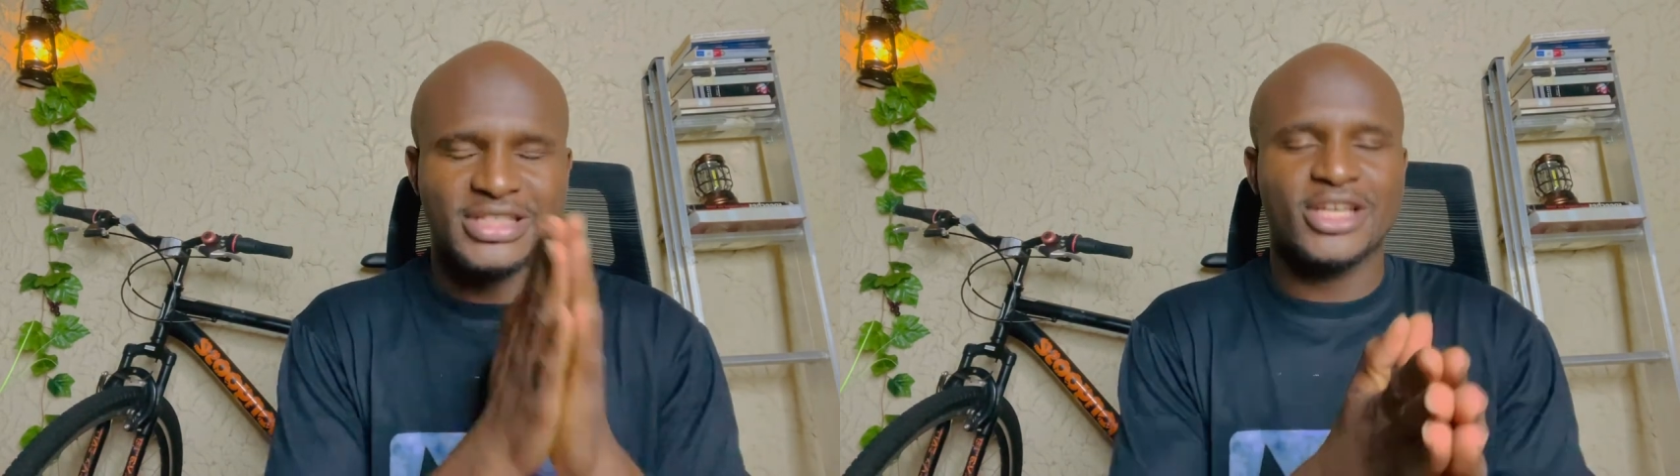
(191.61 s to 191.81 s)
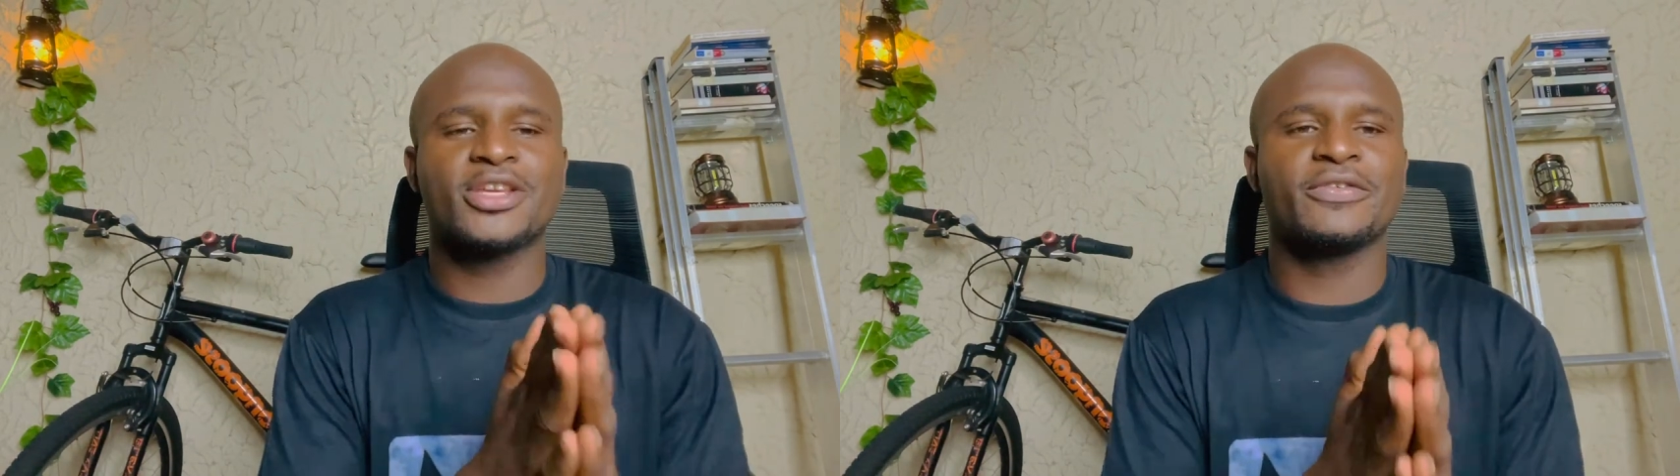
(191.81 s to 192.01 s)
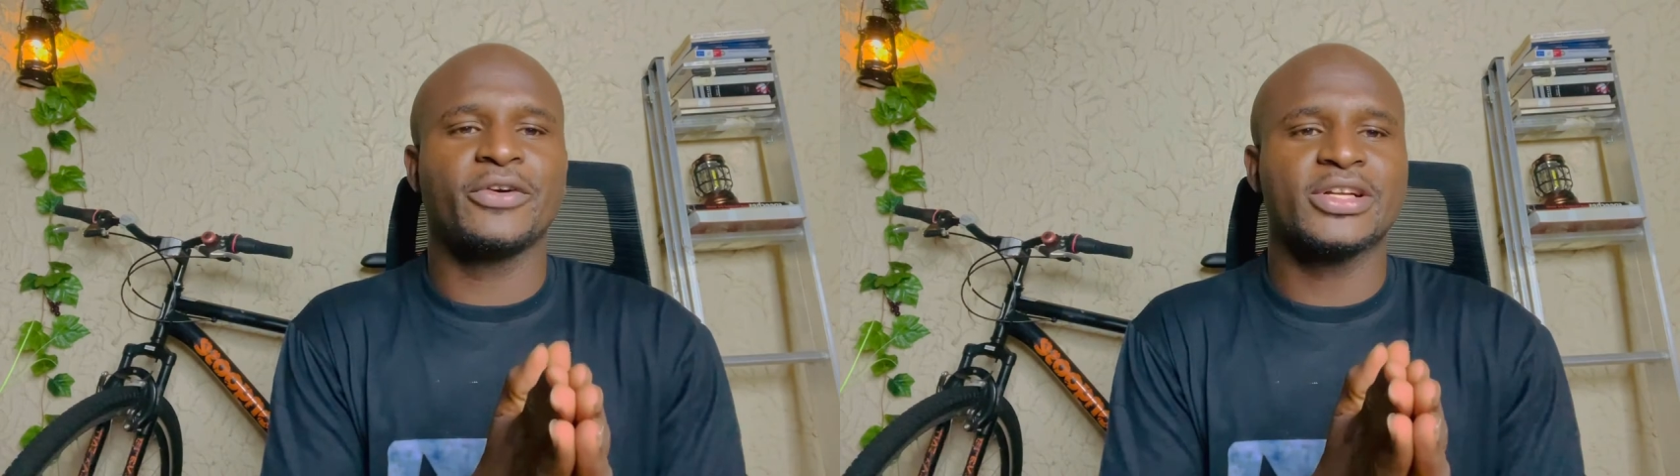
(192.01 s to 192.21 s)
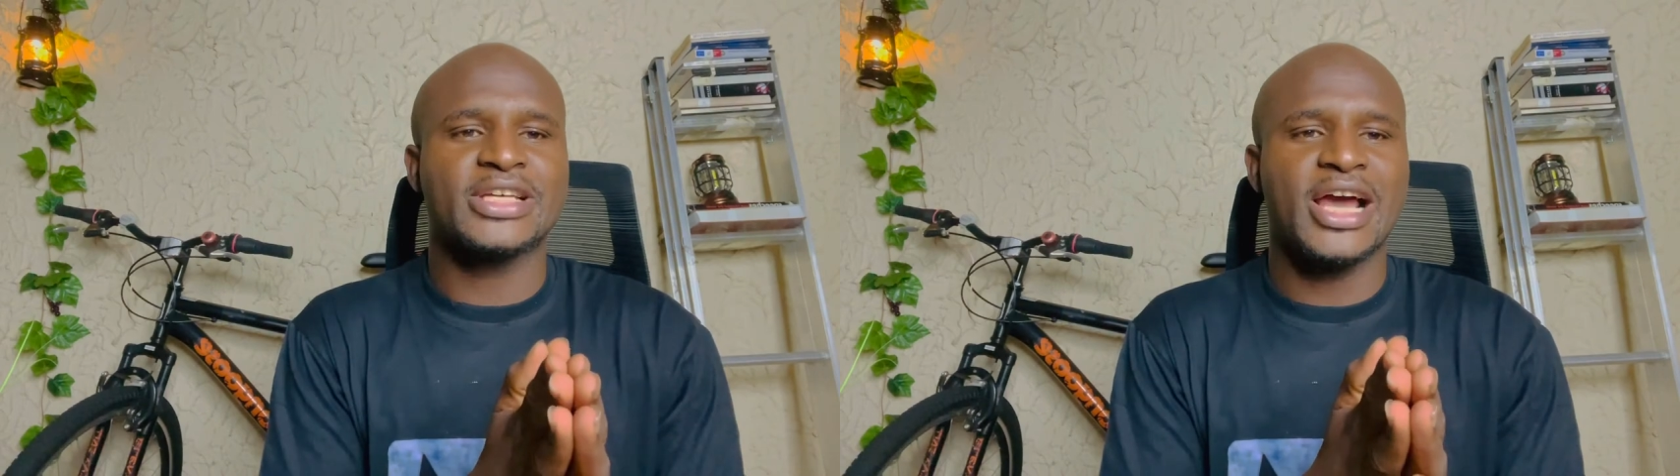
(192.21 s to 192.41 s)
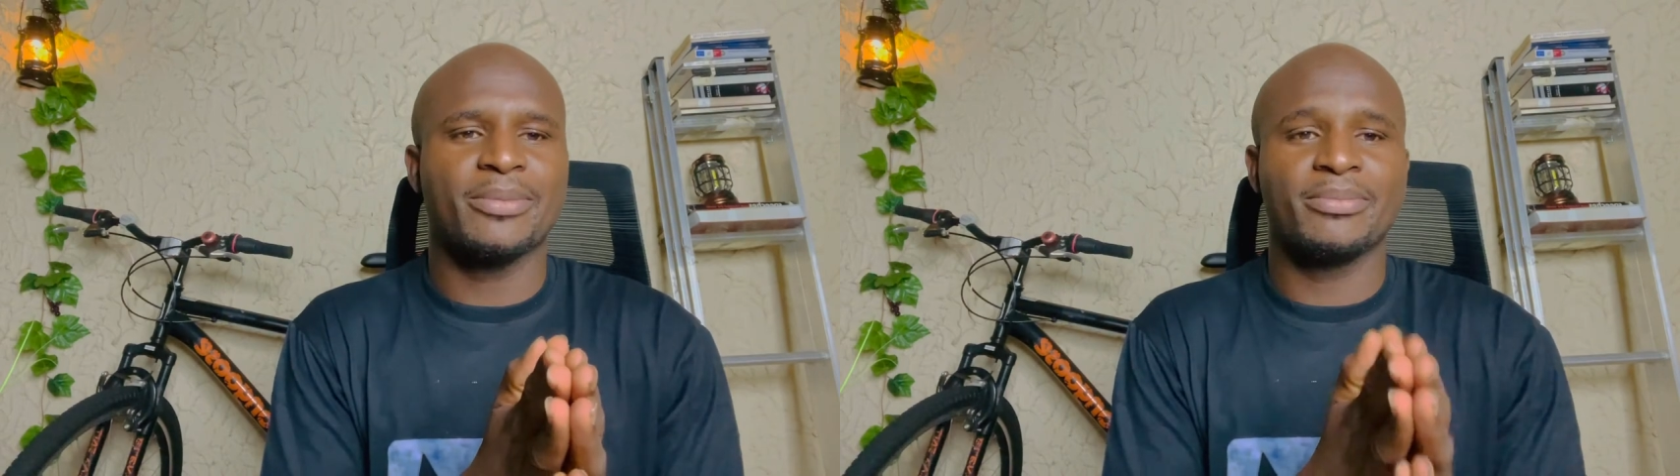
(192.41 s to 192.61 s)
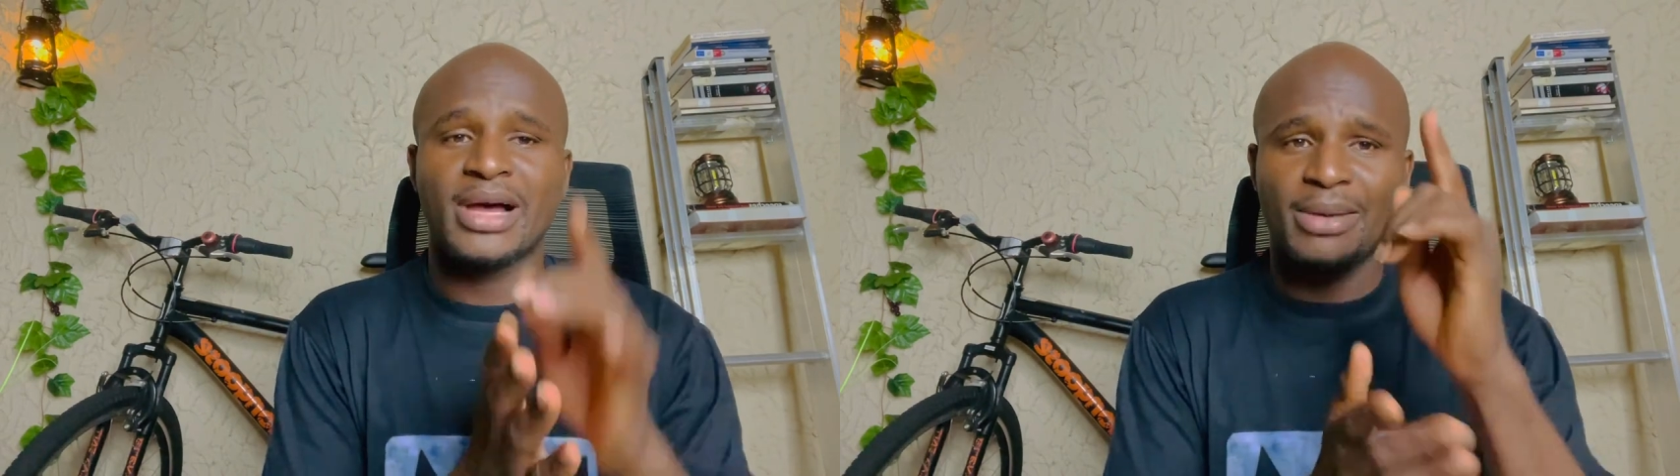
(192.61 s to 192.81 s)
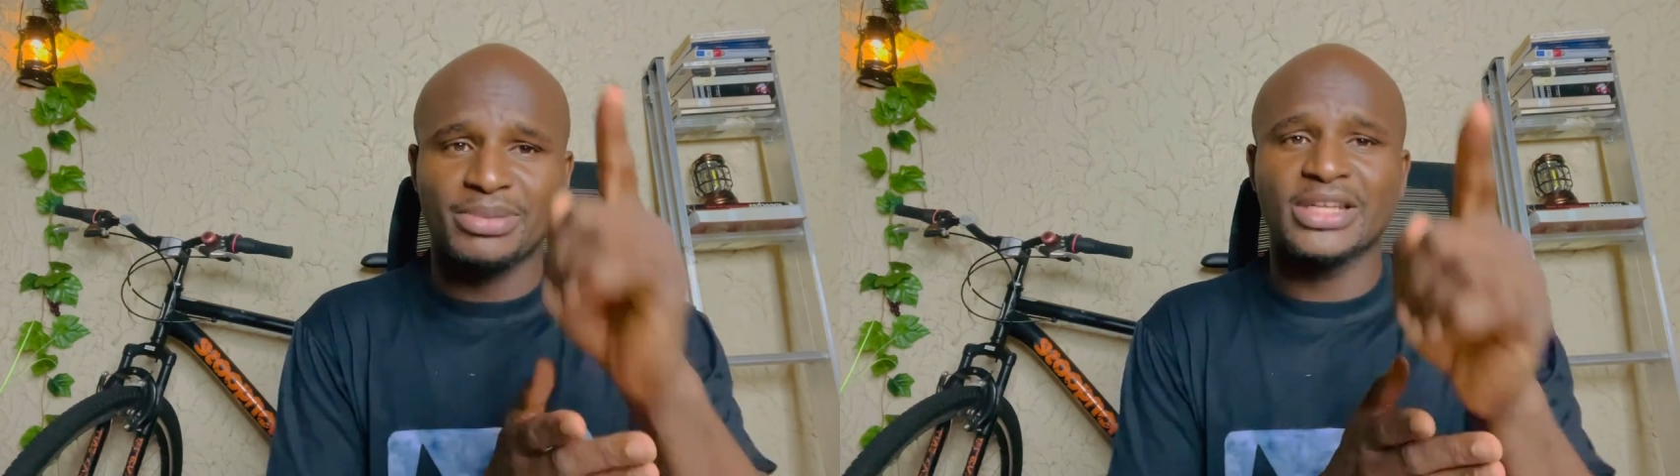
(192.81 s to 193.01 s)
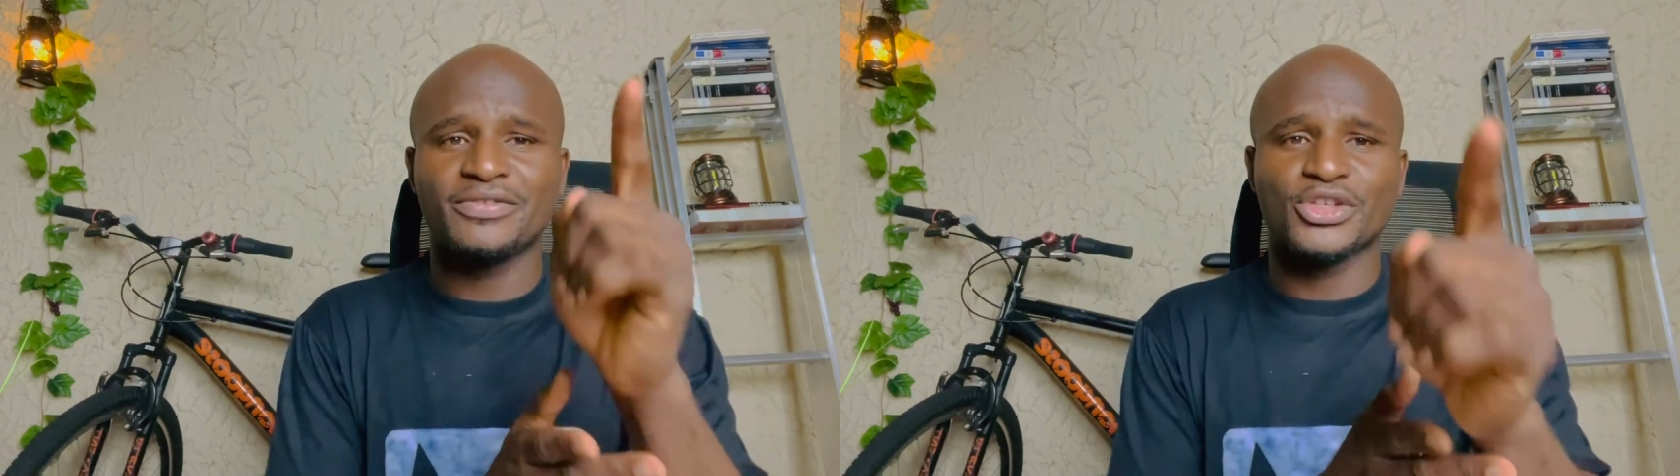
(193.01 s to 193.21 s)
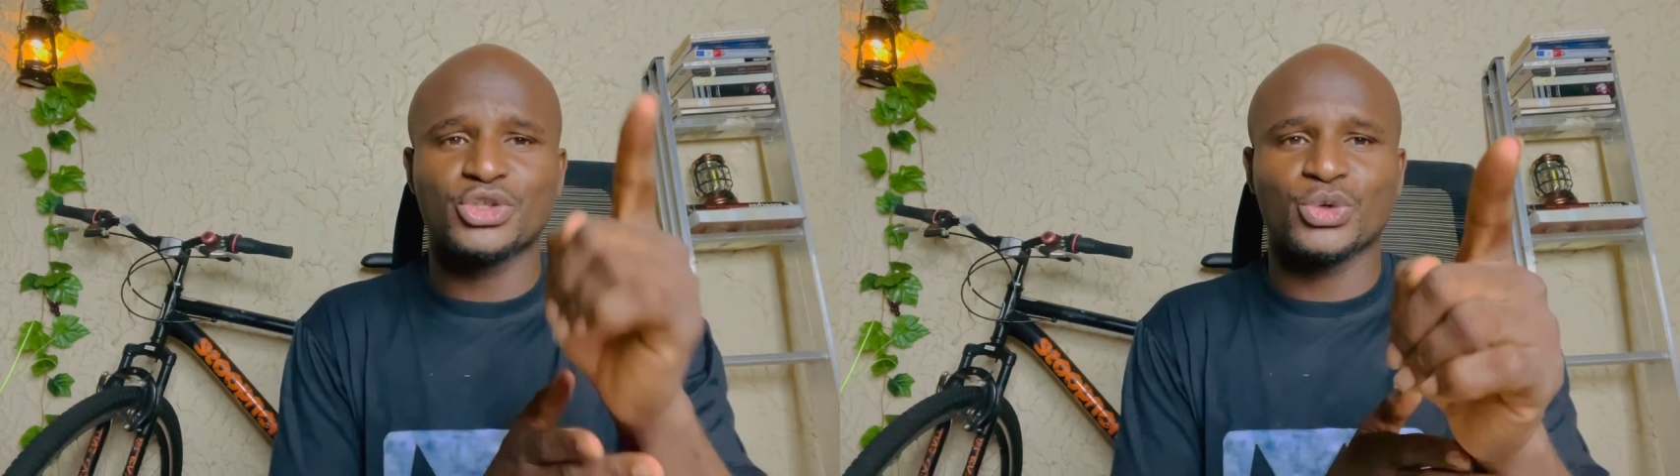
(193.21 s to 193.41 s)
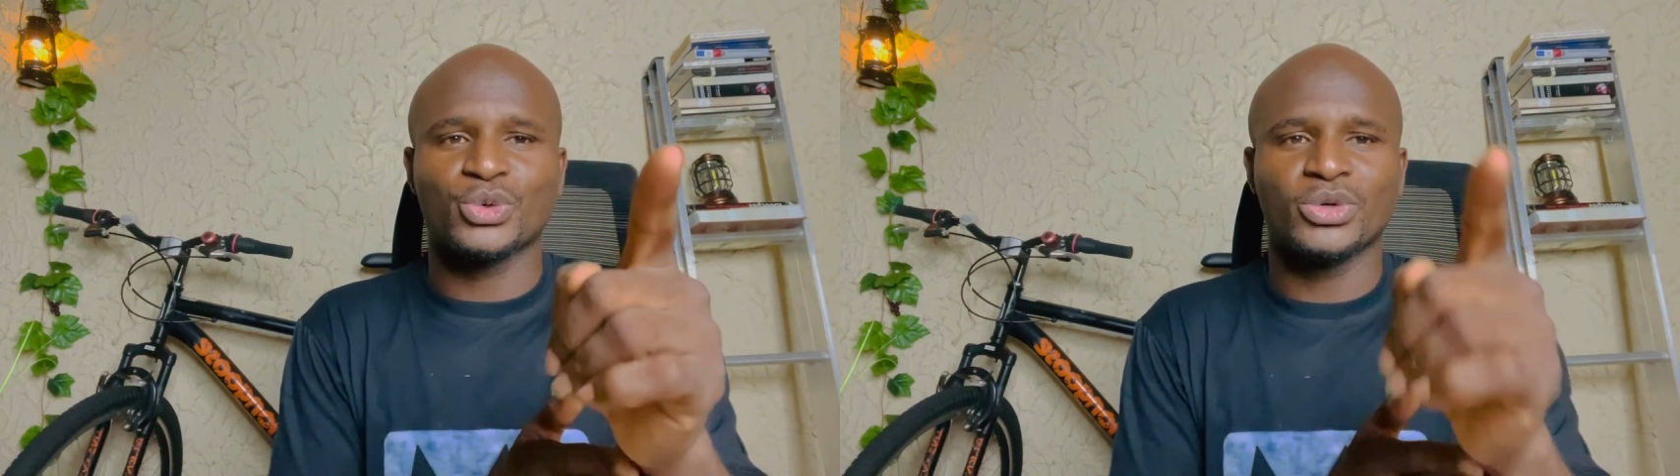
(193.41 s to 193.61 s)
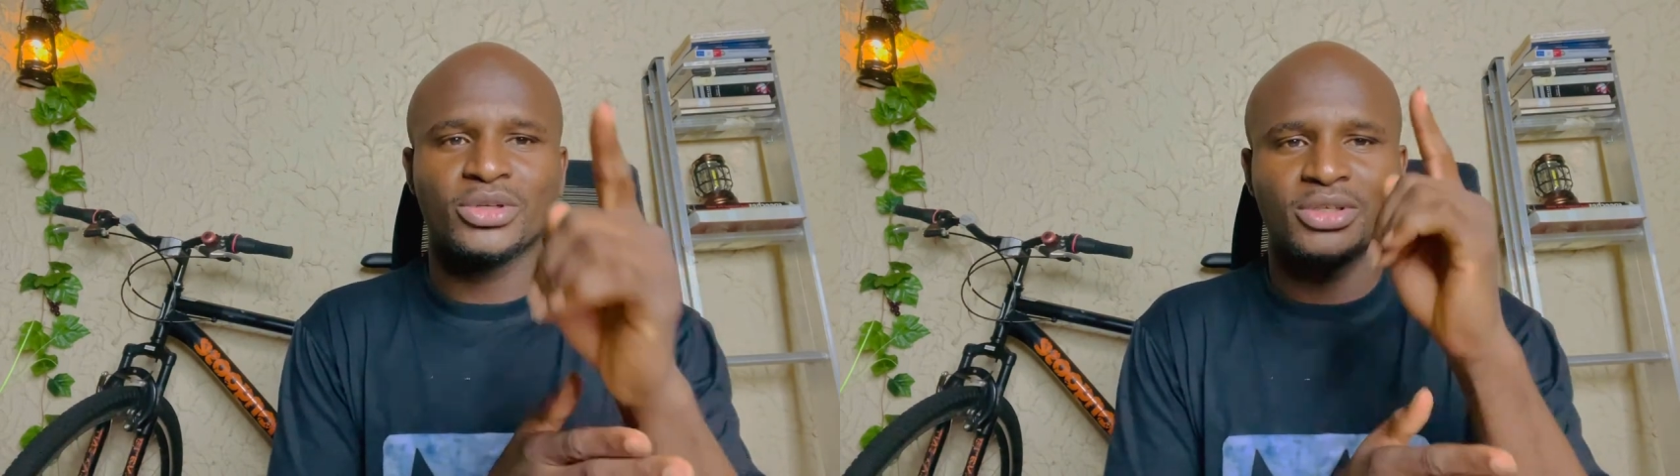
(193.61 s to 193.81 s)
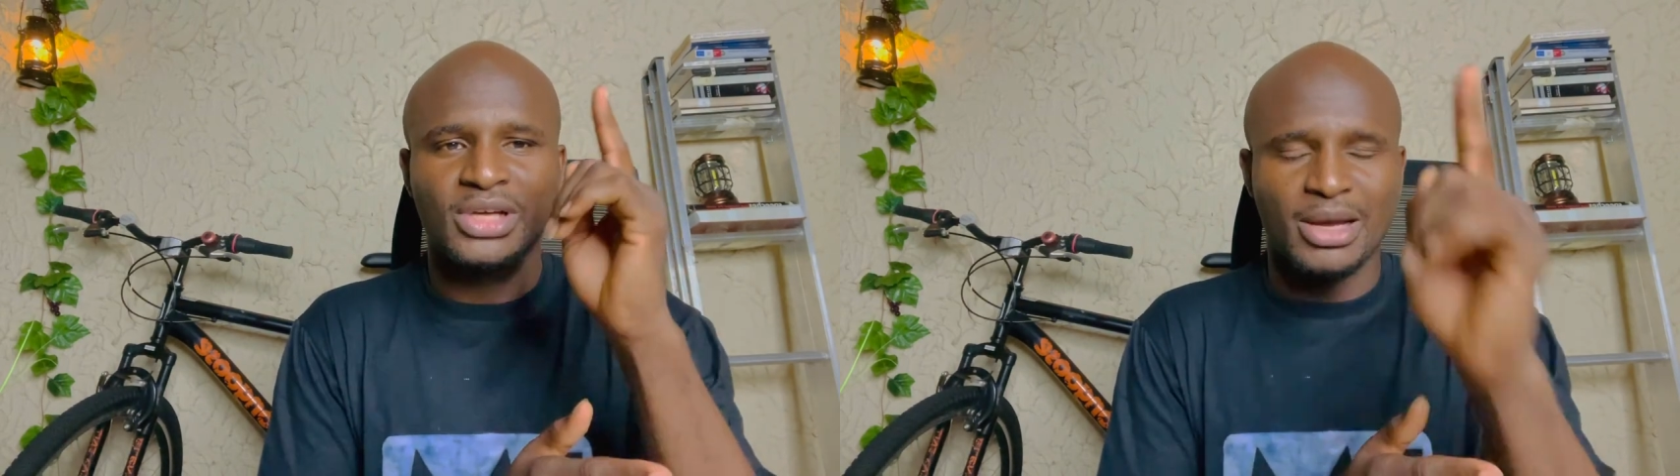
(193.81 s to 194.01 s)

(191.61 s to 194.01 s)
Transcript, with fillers: Thank you for your time. I believe in you.